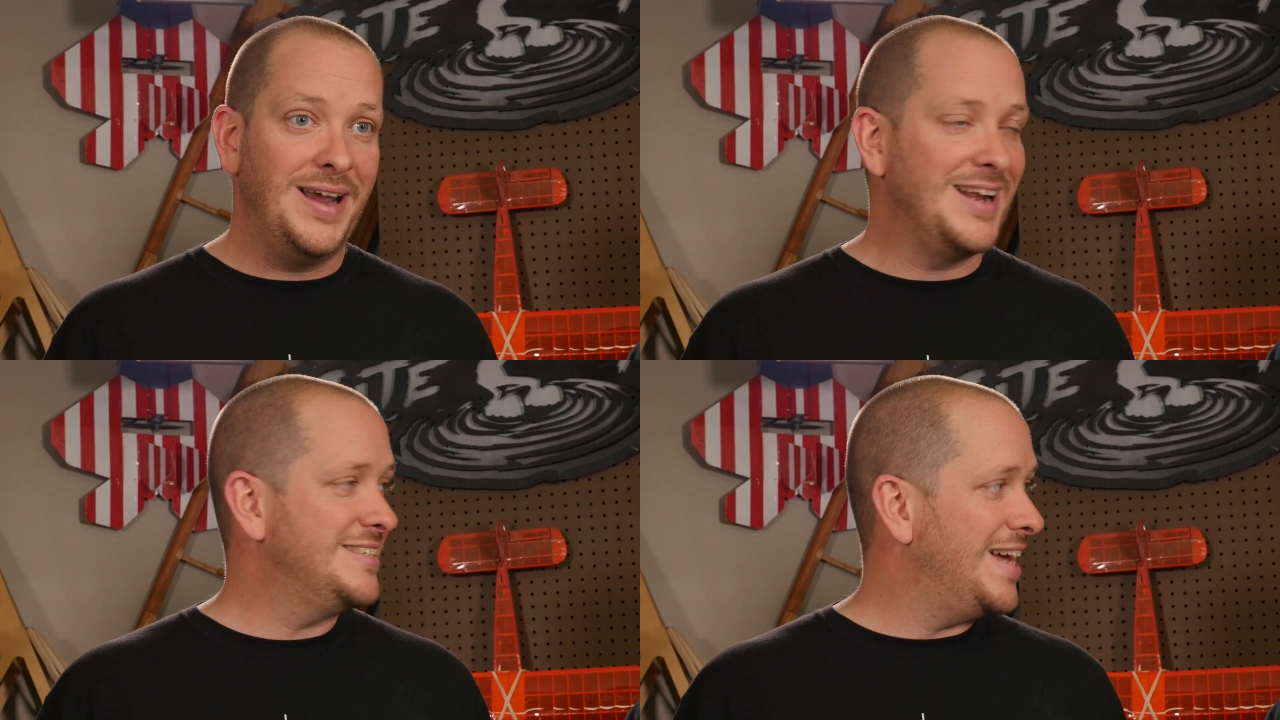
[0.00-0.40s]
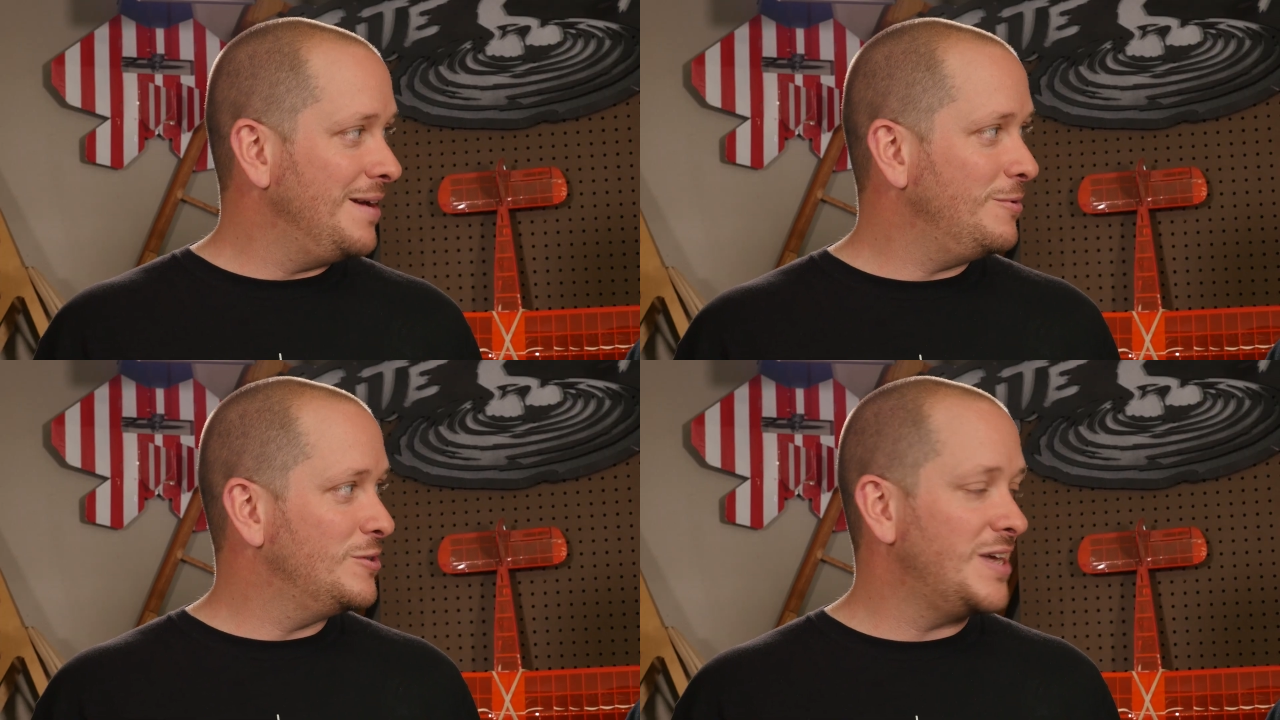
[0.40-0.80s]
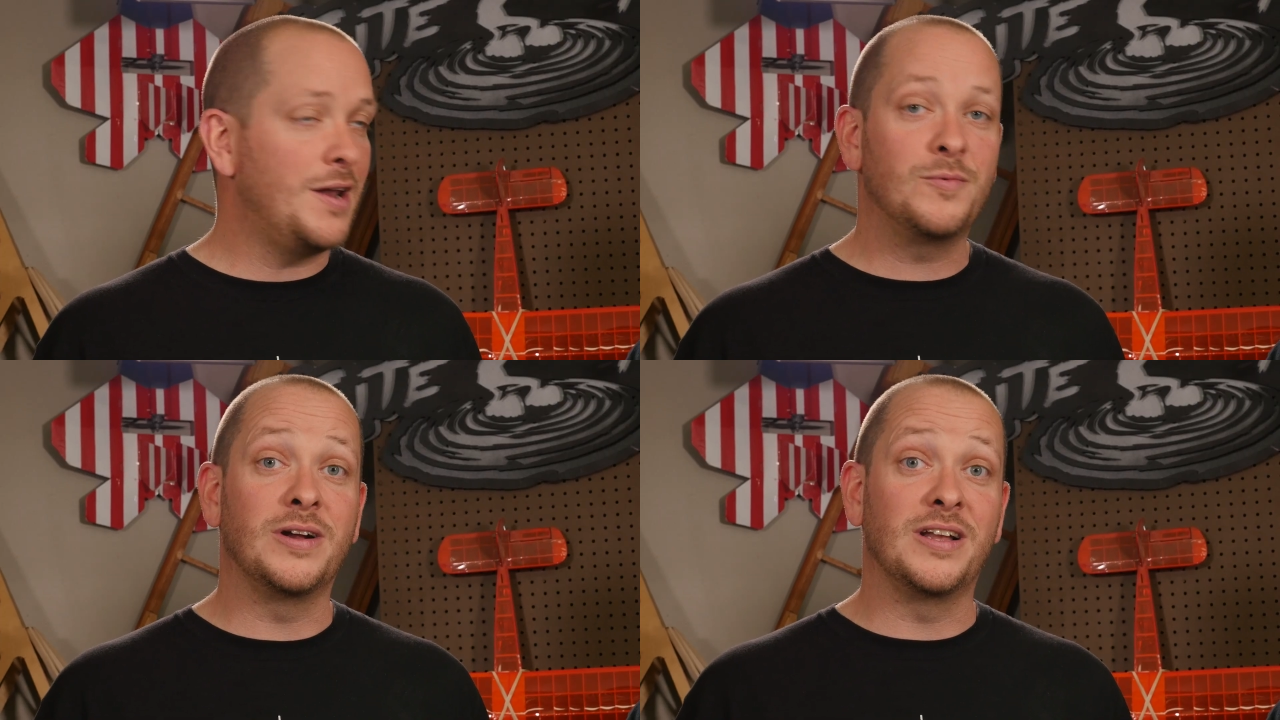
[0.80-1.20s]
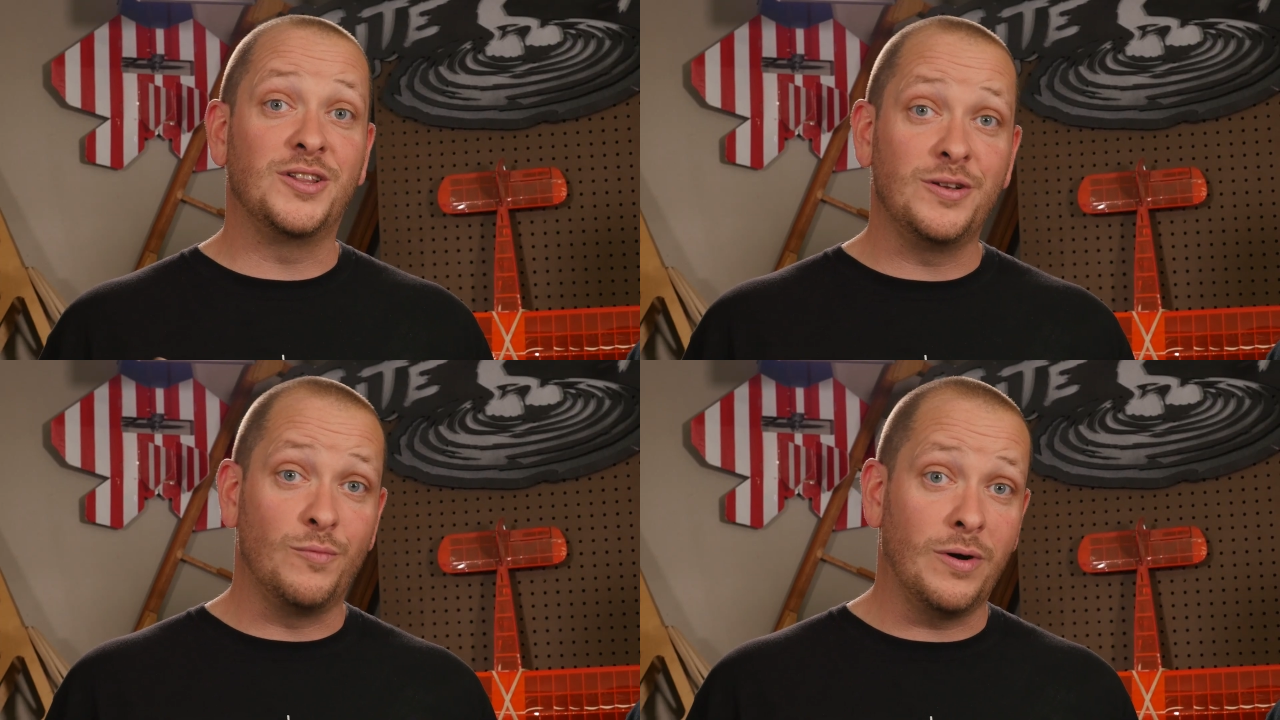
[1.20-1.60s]
And as time goes on, we're gonna
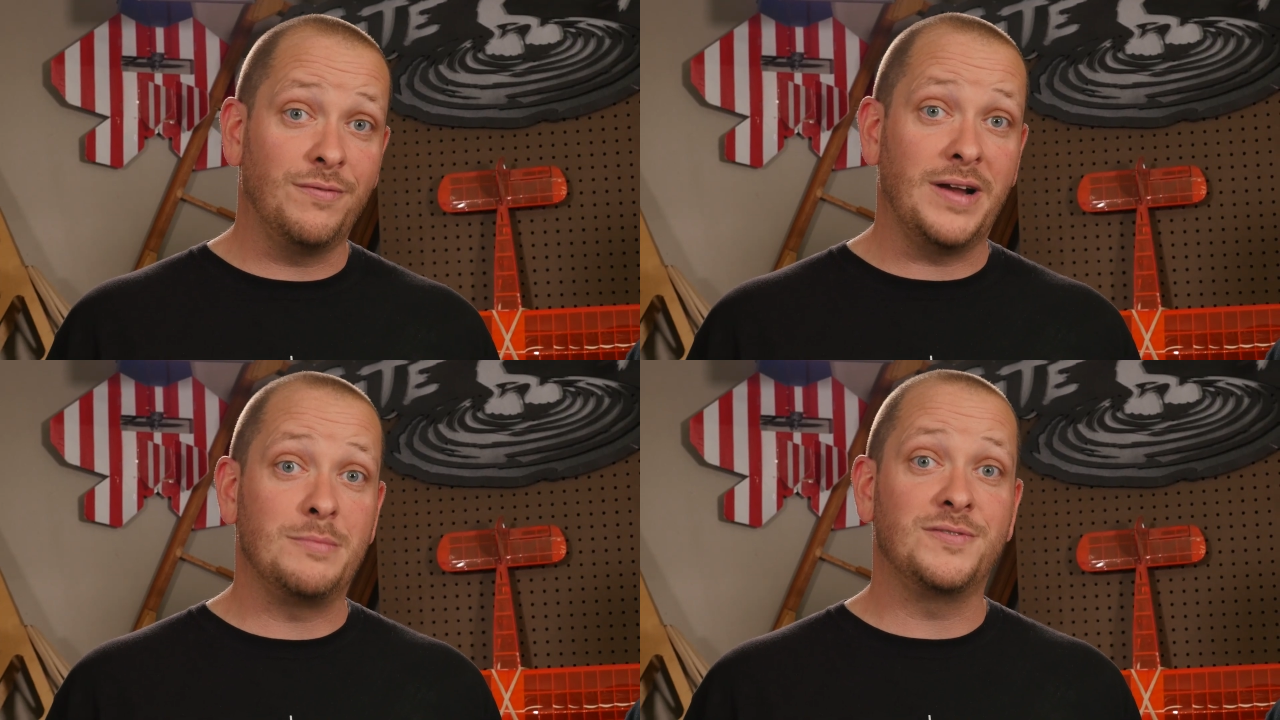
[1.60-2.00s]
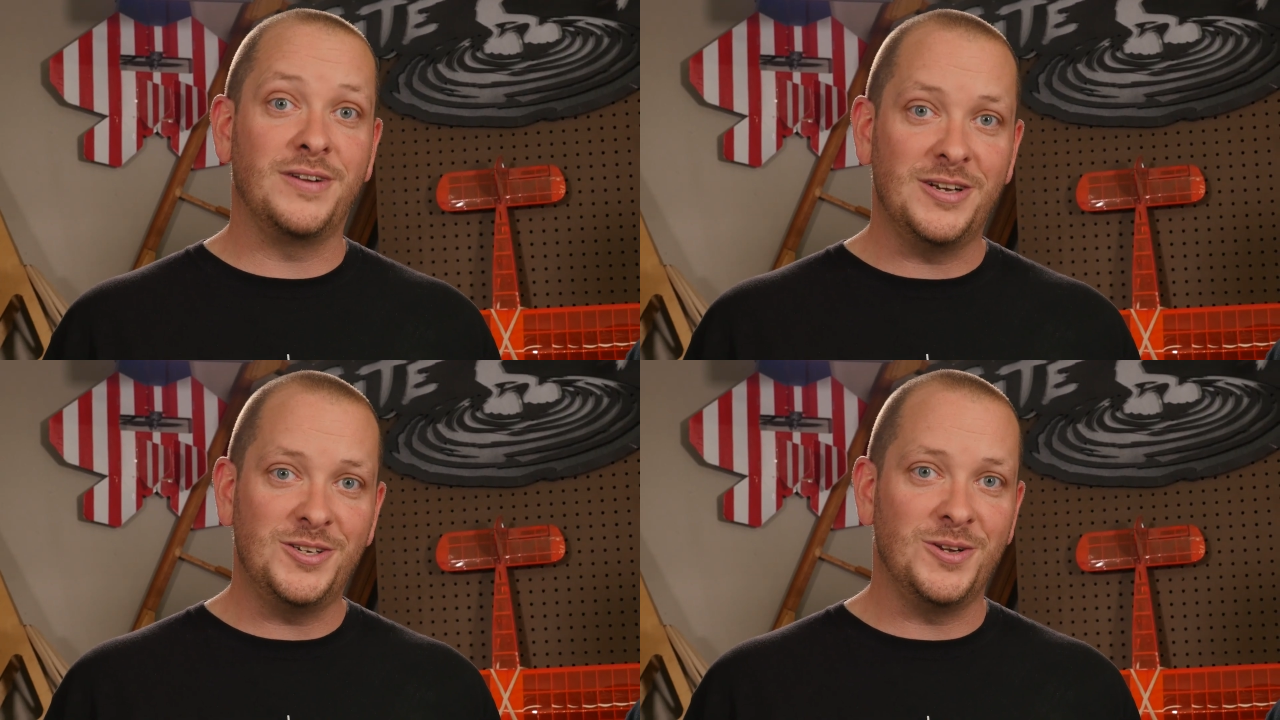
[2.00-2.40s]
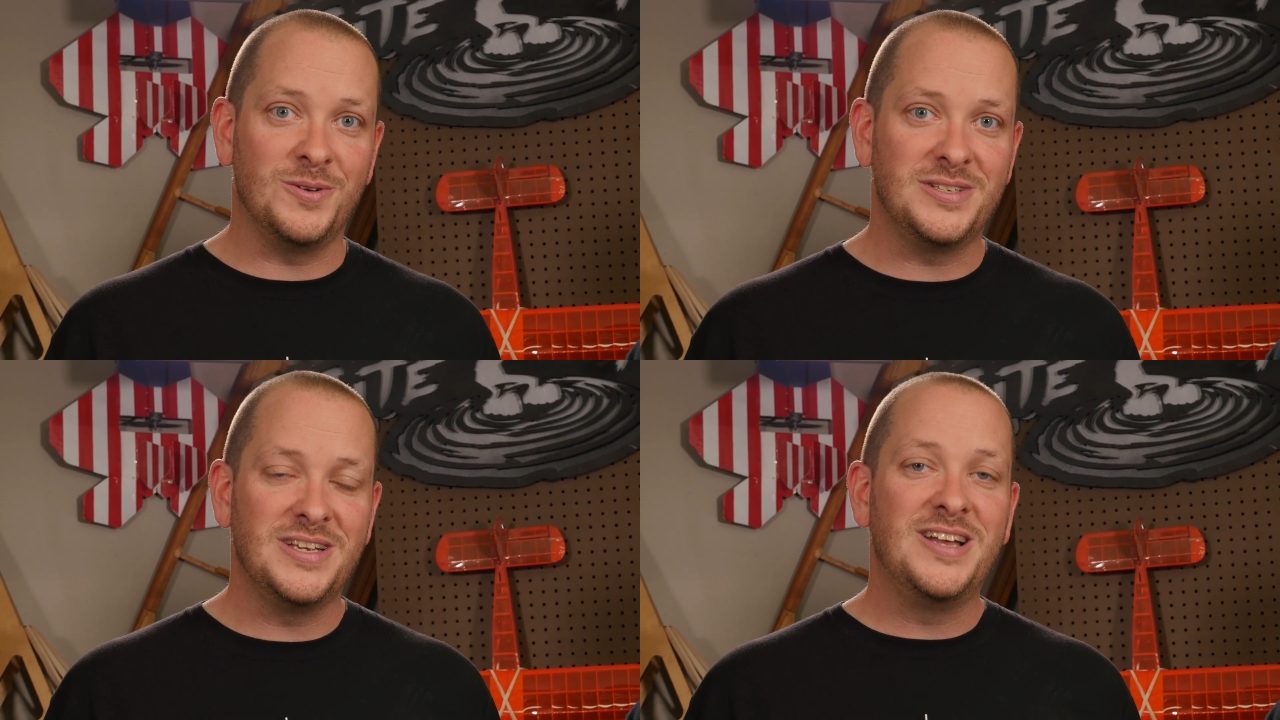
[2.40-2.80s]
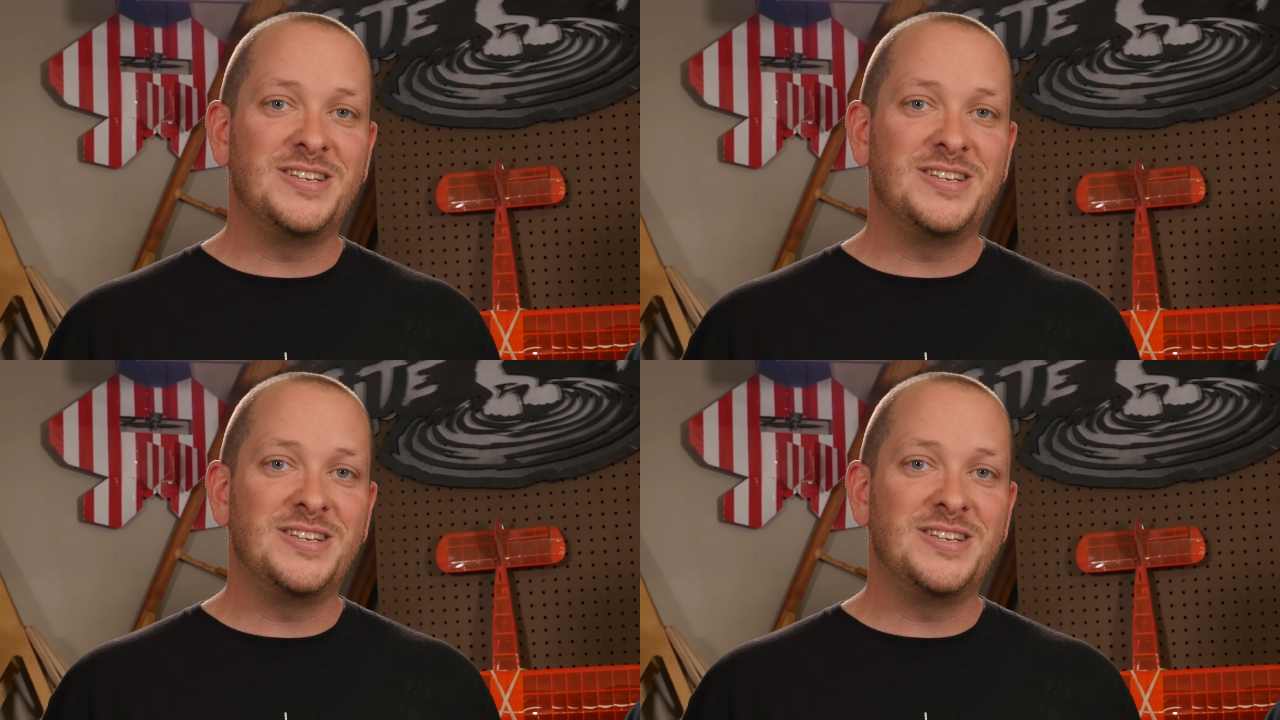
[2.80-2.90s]
include more frames for you to choose.